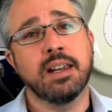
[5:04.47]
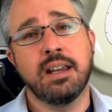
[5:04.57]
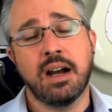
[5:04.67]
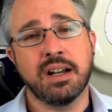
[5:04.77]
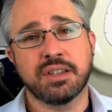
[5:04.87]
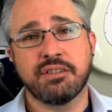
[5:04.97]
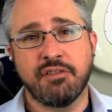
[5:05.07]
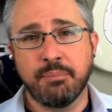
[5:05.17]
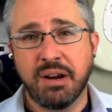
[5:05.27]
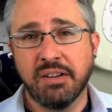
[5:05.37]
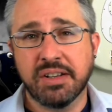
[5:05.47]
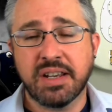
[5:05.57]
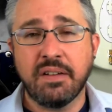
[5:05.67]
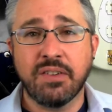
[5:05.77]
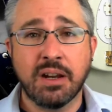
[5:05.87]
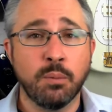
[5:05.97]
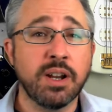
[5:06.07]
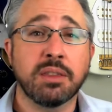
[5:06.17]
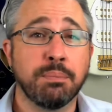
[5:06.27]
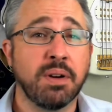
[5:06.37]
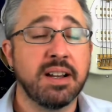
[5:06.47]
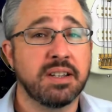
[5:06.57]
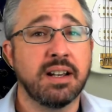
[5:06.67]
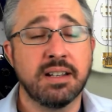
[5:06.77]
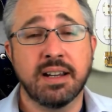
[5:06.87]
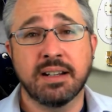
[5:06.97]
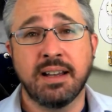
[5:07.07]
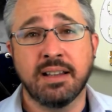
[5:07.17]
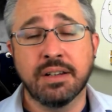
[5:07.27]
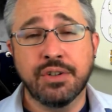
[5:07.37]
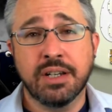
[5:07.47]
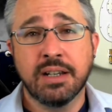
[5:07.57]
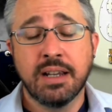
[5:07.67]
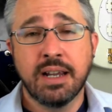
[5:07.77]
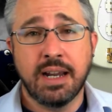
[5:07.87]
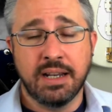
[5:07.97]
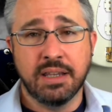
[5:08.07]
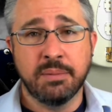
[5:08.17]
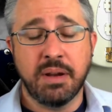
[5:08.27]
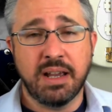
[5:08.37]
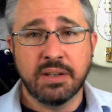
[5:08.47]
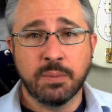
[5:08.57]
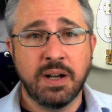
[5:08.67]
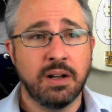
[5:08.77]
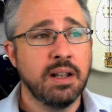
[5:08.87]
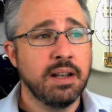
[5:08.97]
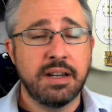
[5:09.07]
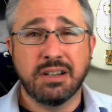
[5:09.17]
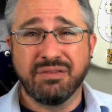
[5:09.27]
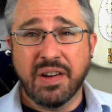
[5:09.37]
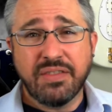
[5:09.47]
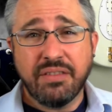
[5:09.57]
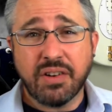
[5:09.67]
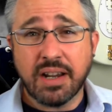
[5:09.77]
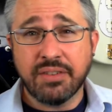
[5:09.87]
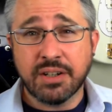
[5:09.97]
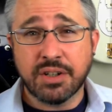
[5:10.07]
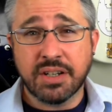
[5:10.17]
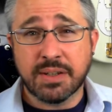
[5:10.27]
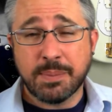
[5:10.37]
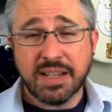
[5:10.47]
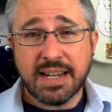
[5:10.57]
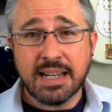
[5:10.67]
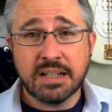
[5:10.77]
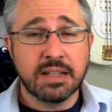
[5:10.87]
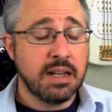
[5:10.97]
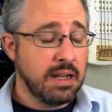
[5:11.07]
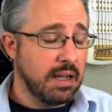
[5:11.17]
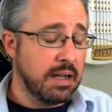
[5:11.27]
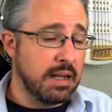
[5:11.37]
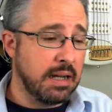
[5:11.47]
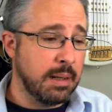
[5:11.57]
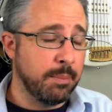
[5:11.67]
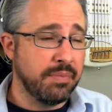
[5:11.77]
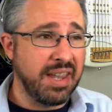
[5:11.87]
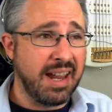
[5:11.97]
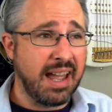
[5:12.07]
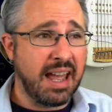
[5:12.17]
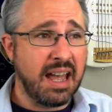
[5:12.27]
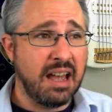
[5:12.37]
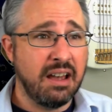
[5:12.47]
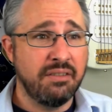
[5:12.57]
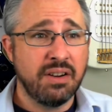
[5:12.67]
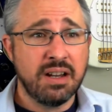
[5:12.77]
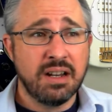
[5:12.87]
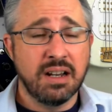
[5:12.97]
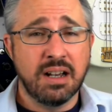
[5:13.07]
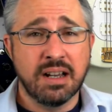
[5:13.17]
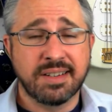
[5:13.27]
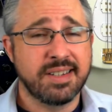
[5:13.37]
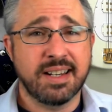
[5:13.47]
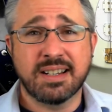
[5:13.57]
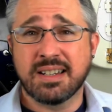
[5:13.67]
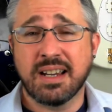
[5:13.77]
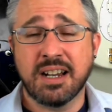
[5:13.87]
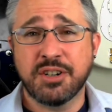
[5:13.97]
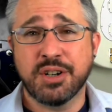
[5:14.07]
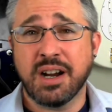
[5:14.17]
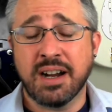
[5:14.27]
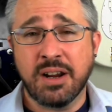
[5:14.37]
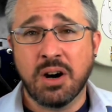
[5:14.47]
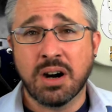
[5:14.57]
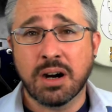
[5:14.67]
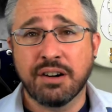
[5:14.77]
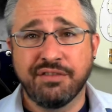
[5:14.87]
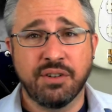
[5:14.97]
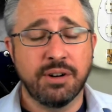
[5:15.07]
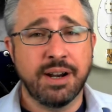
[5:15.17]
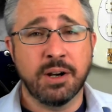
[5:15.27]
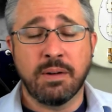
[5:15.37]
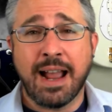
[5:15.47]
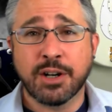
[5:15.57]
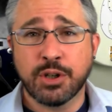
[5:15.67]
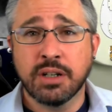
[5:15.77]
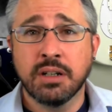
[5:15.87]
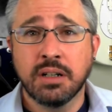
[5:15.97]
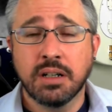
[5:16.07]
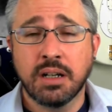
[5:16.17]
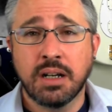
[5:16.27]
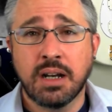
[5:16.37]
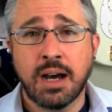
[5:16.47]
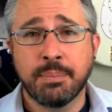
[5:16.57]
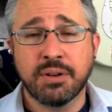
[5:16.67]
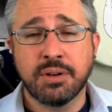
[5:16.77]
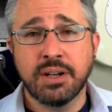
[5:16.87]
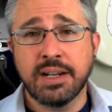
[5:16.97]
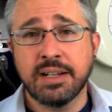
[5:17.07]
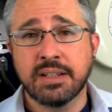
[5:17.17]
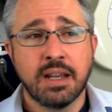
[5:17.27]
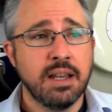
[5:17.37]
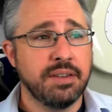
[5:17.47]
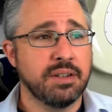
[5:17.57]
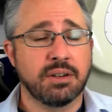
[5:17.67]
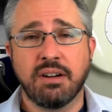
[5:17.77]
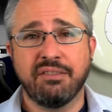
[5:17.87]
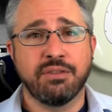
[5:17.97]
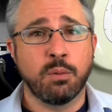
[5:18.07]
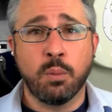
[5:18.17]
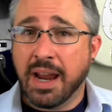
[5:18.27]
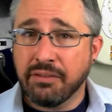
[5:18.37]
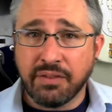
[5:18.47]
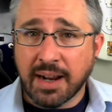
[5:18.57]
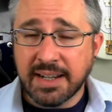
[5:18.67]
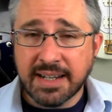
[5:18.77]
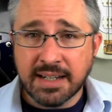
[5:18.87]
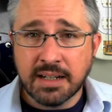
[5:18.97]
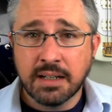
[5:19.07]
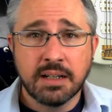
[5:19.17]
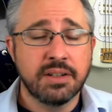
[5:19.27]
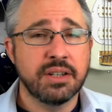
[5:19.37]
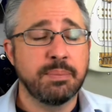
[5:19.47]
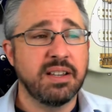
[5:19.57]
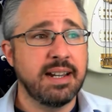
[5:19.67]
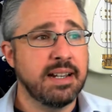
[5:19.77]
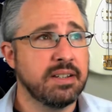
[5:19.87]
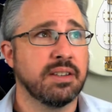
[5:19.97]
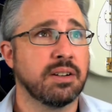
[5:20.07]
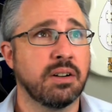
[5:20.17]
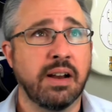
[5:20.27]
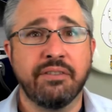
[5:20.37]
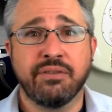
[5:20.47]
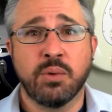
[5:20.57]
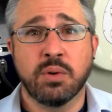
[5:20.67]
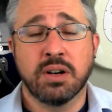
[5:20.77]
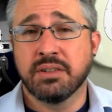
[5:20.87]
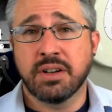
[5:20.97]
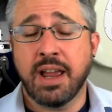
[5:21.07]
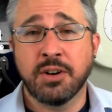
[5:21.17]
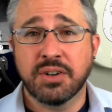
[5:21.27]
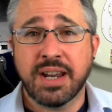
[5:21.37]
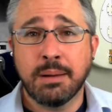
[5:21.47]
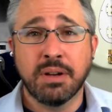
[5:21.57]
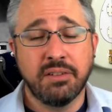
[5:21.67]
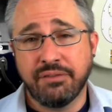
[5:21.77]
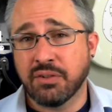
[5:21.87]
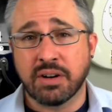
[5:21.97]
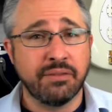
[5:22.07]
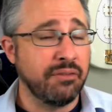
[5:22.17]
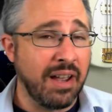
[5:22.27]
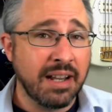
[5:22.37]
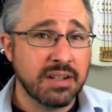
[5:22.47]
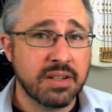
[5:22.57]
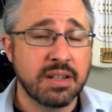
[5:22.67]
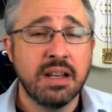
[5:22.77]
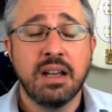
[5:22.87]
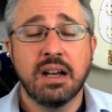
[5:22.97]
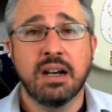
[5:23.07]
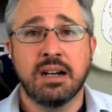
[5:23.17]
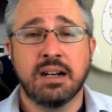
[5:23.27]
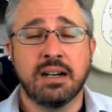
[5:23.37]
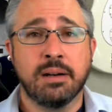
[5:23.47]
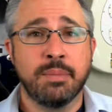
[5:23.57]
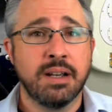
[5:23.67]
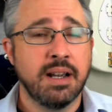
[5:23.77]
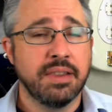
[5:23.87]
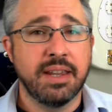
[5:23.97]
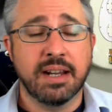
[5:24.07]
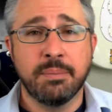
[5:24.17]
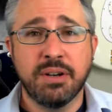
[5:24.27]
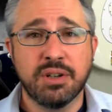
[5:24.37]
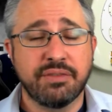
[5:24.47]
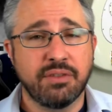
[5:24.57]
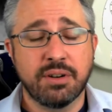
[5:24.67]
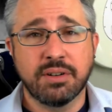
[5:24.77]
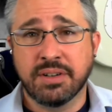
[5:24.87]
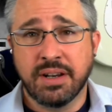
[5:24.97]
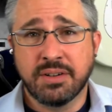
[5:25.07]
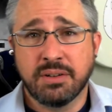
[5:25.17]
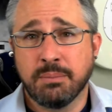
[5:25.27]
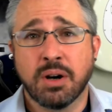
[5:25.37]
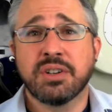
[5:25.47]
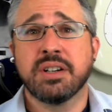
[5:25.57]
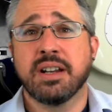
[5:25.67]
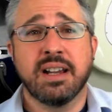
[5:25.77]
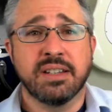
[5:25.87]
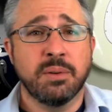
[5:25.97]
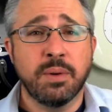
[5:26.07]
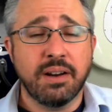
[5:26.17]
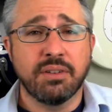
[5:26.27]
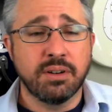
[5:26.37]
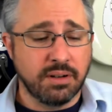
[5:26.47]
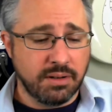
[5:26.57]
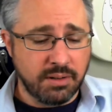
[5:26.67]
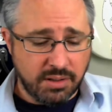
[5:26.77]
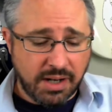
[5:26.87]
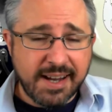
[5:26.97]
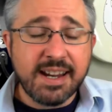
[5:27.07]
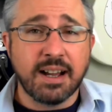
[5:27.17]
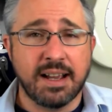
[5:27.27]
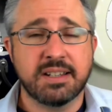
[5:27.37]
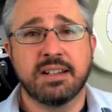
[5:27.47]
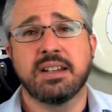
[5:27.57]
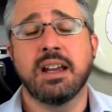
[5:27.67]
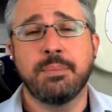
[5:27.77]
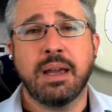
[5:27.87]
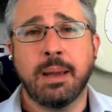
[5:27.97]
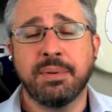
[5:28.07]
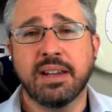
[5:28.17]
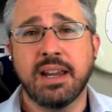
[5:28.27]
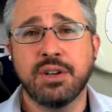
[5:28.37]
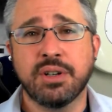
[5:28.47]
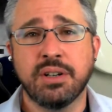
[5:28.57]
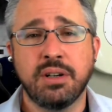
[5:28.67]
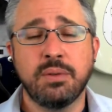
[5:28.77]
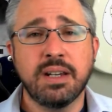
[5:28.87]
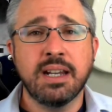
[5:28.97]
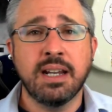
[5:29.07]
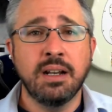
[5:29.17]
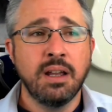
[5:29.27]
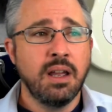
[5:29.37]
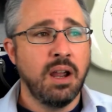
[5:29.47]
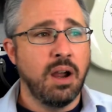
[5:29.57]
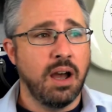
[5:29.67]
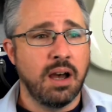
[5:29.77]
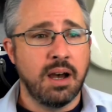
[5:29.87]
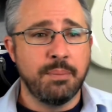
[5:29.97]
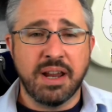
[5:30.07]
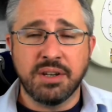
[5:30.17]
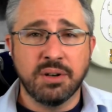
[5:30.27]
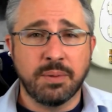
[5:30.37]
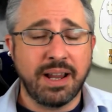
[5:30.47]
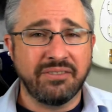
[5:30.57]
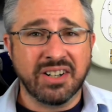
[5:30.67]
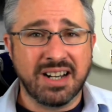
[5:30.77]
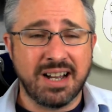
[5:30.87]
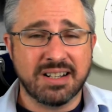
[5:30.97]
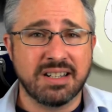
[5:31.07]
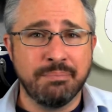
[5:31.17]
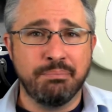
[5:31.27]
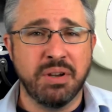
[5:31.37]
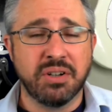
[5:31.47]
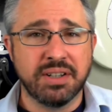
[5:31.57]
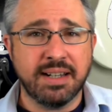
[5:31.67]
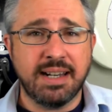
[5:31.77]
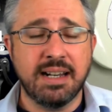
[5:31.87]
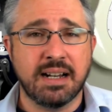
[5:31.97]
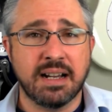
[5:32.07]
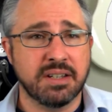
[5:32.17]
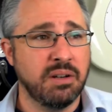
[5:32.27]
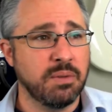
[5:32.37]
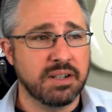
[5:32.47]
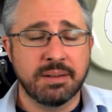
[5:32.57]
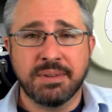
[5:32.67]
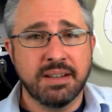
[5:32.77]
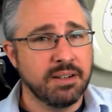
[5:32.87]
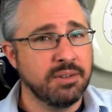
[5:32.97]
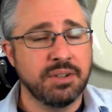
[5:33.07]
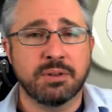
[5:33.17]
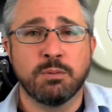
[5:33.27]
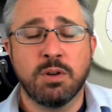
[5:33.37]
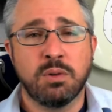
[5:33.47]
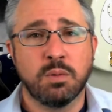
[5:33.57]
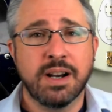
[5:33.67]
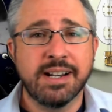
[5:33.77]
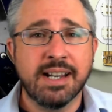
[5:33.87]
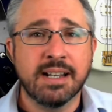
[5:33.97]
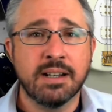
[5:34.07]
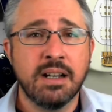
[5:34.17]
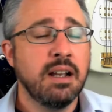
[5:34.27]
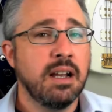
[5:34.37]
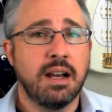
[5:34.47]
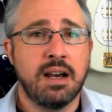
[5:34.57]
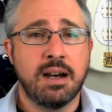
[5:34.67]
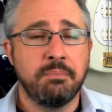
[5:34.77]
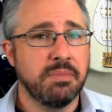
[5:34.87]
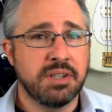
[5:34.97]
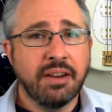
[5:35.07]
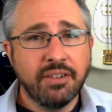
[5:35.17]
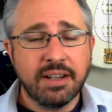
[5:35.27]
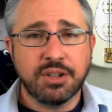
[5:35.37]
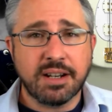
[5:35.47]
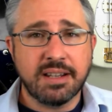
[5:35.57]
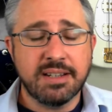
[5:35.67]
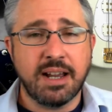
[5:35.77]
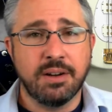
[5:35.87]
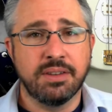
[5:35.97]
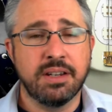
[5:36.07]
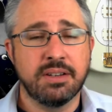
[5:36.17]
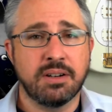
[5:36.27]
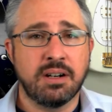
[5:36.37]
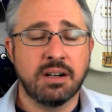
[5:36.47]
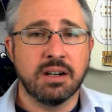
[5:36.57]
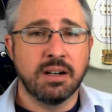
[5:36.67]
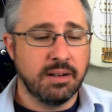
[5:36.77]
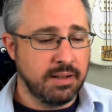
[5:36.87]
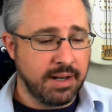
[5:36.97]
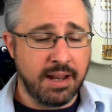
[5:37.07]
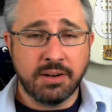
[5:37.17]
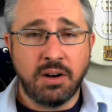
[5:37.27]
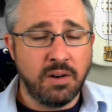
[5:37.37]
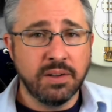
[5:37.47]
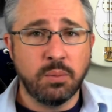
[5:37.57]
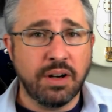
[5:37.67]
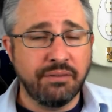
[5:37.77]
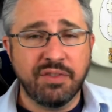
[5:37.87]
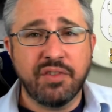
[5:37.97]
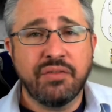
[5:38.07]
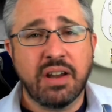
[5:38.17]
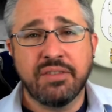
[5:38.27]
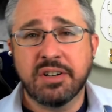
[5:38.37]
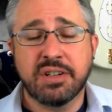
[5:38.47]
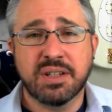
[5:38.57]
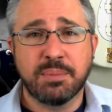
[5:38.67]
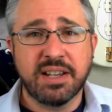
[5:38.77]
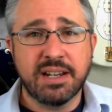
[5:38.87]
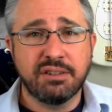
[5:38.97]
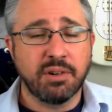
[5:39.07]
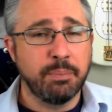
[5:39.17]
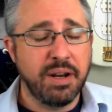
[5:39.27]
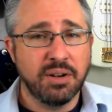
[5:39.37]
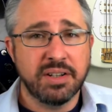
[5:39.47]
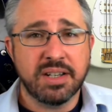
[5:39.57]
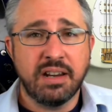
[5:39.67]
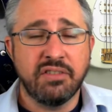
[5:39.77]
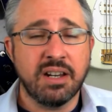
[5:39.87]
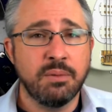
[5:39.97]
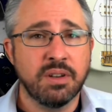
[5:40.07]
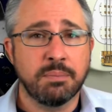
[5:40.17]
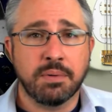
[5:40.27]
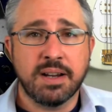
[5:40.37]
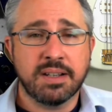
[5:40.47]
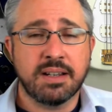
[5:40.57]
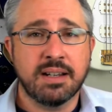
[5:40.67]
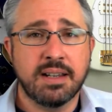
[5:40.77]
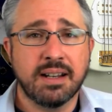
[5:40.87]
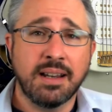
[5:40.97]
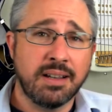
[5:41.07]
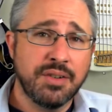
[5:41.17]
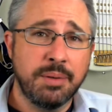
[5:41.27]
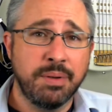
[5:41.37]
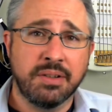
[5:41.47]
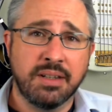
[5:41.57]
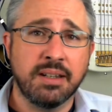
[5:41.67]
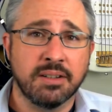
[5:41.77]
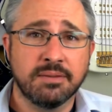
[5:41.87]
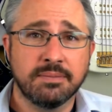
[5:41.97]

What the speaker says: kiosks from Peerless-AV with BrightSign technology in them as well. These are 55-inch displays. They have 6-touch IR for interaction opportunities. These are great for wayfinding displays. They're great for entertainment, for events. They can be used for digital merchandising, whatever kiosk type application you need. And you don't want to have to custom build a kiosk. You want something that'll just roll right in. Definitely check these out. These are, again, all-in-one 55-inch displays from Peerless-AV with bright sign technology built in.